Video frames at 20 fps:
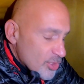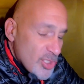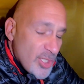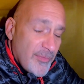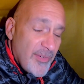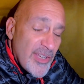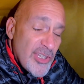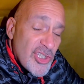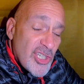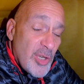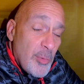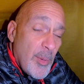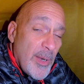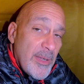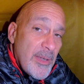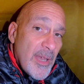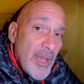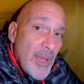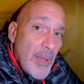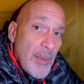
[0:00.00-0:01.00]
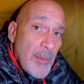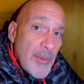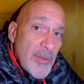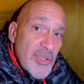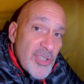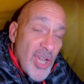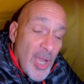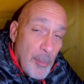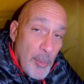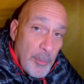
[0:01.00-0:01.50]
So eventually, when
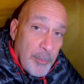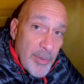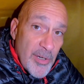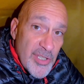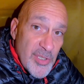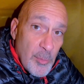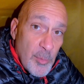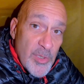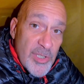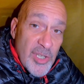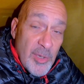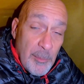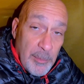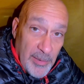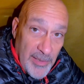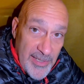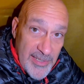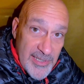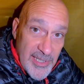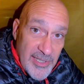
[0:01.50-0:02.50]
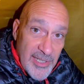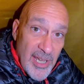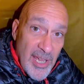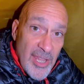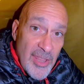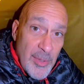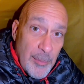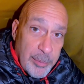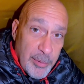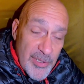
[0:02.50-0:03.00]
Dartmoor Prison was completed,
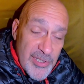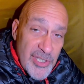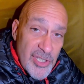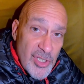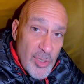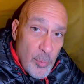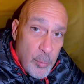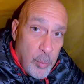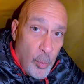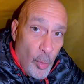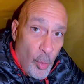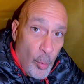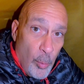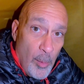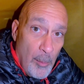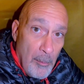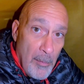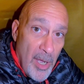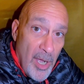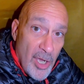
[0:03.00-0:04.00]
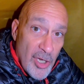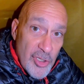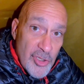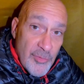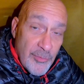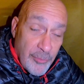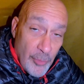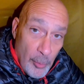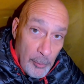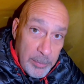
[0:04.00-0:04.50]
the prisoners of war were
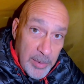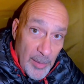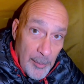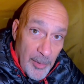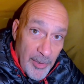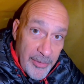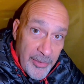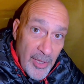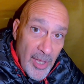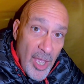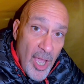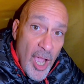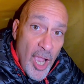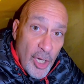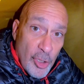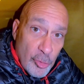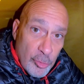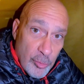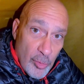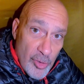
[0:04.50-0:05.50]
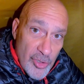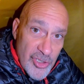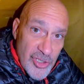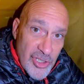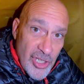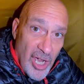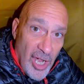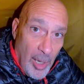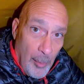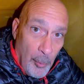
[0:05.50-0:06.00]
marched from Plymouth across
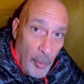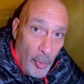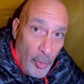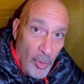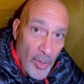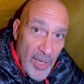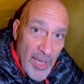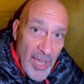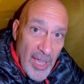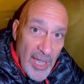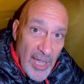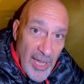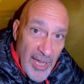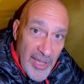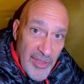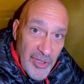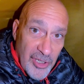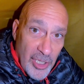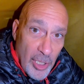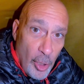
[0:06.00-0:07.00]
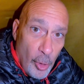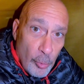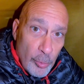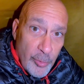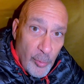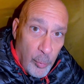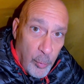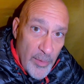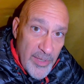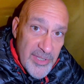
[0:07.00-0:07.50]
Dartmoor in the
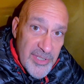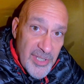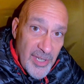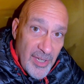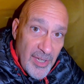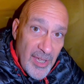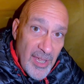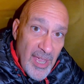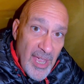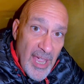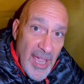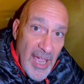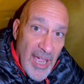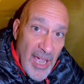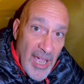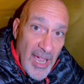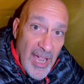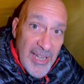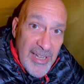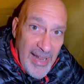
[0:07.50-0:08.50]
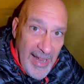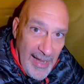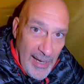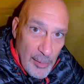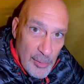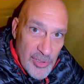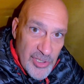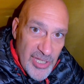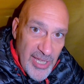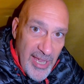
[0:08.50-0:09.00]
cold of winter and
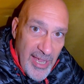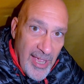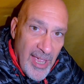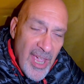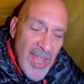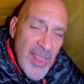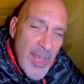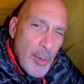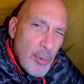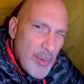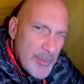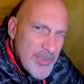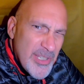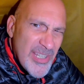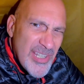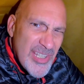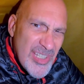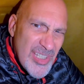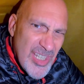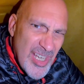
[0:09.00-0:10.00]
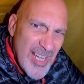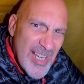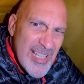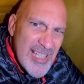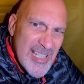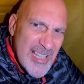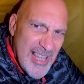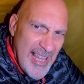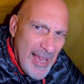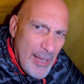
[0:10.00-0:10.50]
housed there. There were up to
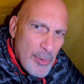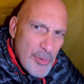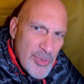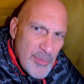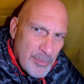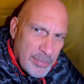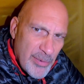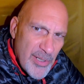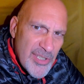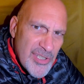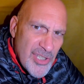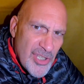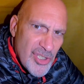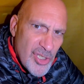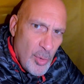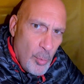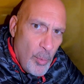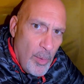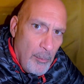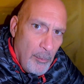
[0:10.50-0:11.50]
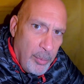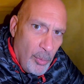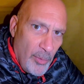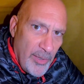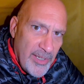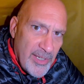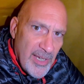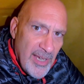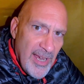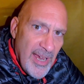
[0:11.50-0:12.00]
6,000 prisoners at one
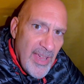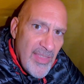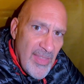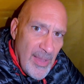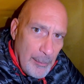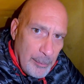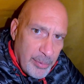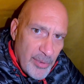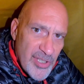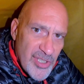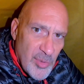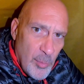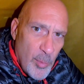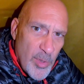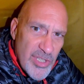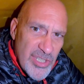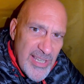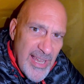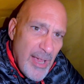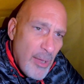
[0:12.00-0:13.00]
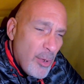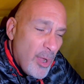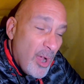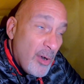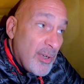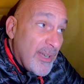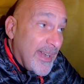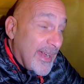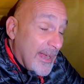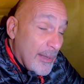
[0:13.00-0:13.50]
point in that prison, which now
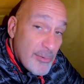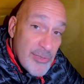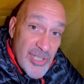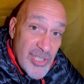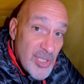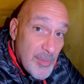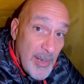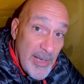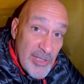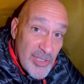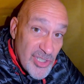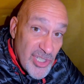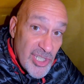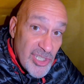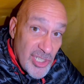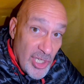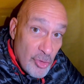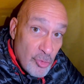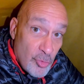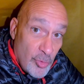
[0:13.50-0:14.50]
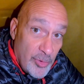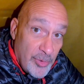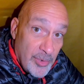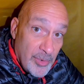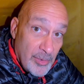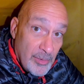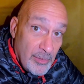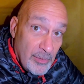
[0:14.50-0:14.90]
only houses about 600.